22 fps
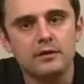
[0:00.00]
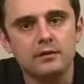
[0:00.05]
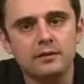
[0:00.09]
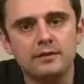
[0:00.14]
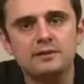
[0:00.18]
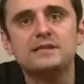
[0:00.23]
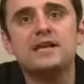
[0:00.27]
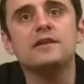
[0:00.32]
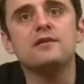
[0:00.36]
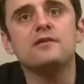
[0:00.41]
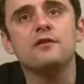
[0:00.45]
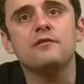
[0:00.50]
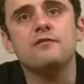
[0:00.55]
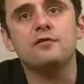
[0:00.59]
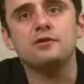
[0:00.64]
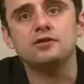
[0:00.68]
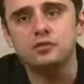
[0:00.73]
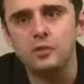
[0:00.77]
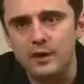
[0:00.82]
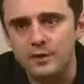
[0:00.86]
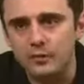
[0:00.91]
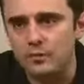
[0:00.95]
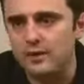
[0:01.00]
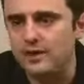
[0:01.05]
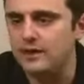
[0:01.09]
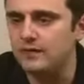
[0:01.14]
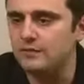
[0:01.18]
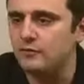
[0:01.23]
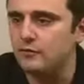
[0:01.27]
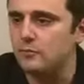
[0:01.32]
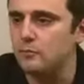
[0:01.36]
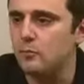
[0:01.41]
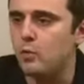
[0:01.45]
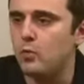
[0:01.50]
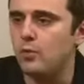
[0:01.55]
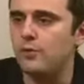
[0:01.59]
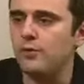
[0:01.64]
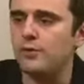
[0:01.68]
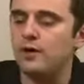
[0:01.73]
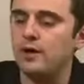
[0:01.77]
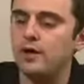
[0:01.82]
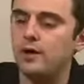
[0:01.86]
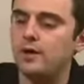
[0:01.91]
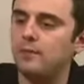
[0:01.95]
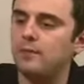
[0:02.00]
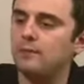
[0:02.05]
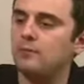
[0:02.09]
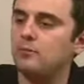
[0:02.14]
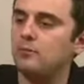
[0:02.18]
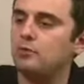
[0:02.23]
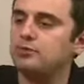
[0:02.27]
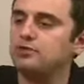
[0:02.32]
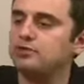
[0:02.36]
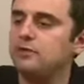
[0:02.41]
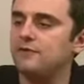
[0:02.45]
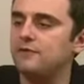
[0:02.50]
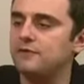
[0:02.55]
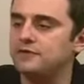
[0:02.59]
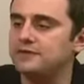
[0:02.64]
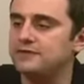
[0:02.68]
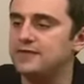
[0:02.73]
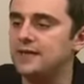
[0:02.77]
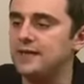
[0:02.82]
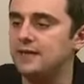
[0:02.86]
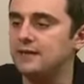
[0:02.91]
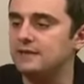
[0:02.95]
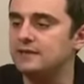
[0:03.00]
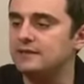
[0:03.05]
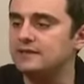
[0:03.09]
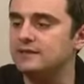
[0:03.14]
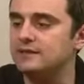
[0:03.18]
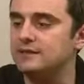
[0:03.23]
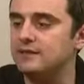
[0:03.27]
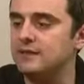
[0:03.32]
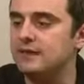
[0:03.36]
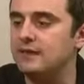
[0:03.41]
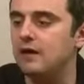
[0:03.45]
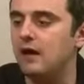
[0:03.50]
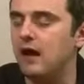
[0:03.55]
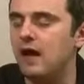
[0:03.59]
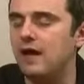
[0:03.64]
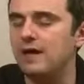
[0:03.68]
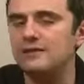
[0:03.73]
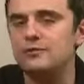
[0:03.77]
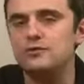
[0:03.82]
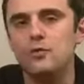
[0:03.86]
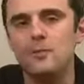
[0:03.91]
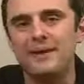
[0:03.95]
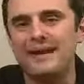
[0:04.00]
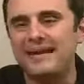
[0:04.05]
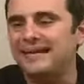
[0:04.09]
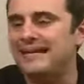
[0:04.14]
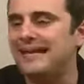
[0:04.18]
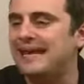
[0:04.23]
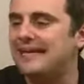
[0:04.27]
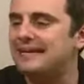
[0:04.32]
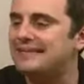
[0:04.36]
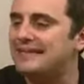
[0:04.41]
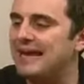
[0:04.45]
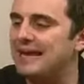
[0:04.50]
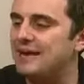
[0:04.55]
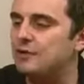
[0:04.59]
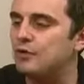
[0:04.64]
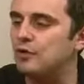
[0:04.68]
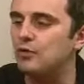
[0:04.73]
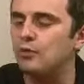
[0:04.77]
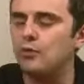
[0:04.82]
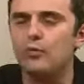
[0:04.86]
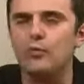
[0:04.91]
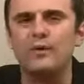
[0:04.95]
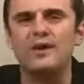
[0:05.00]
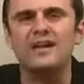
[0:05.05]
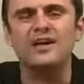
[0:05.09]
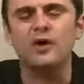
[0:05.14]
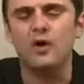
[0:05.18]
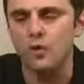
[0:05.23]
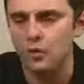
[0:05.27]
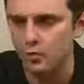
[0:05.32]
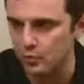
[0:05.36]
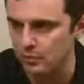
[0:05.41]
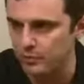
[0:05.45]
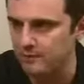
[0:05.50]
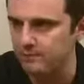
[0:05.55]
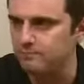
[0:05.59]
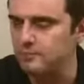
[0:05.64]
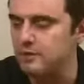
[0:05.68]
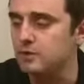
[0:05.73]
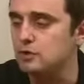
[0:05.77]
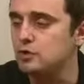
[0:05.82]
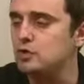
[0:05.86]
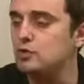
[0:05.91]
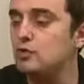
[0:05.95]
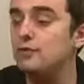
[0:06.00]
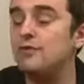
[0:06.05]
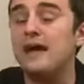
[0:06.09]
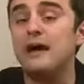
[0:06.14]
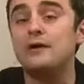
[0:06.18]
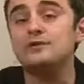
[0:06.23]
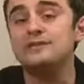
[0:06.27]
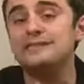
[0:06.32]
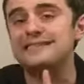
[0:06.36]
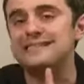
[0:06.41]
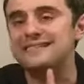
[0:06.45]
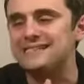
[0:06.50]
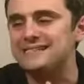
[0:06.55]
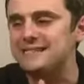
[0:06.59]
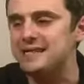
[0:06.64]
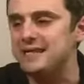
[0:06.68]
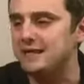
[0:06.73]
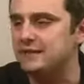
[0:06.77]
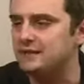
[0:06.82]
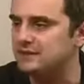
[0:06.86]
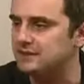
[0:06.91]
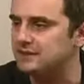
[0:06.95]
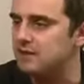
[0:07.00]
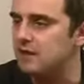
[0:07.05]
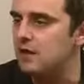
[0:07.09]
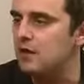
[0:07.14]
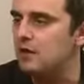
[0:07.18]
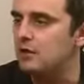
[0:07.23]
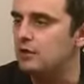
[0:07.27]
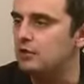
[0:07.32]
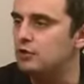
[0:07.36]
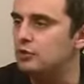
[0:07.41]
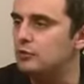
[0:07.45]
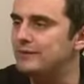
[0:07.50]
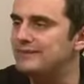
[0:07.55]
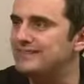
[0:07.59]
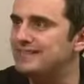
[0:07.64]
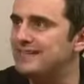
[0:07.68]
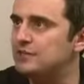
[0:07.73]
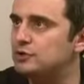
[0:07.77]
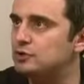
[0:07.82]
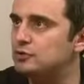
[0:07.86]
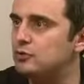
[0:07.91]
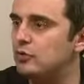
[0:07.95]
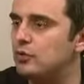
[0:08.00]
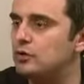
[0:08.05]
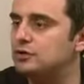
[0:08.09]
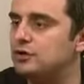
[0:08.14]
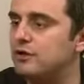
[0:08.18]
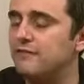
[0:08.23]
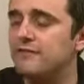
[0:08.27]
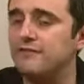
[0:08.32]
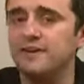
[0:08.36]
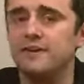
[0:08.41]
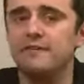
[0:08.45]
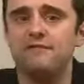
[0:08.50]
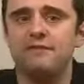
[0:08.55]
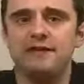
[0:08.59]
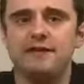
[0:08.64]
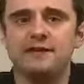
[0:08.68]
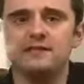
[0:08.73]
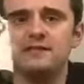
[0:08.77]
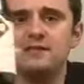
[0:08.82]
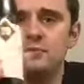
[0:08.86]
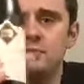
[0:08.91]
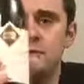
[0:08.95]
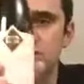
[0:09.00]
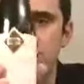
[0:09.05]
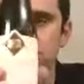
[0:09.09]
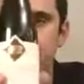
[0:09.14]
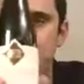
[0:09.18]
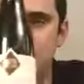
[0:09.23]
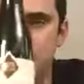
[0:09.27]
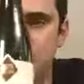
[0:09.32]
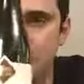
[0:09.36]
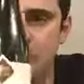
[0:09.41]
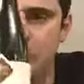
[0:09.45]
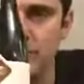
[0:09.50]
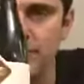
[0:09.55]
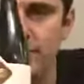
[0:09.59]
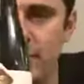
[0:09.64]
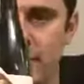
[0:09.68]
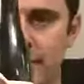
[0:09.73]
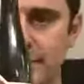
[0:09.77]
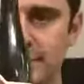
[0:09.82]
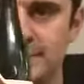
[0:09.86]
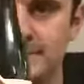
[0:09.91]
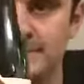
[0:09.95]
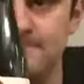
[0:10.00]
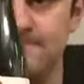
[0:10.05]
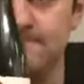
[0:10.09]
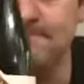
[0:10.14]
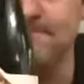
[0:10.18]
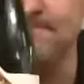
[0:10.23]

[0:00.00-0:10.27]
Let's get into the first one. We'll get into more uh, more stuff in a second. This is the uh, Domaine Daniel Rion 2006 Neuilly Saint George Vieilles Vignes, which means old vines.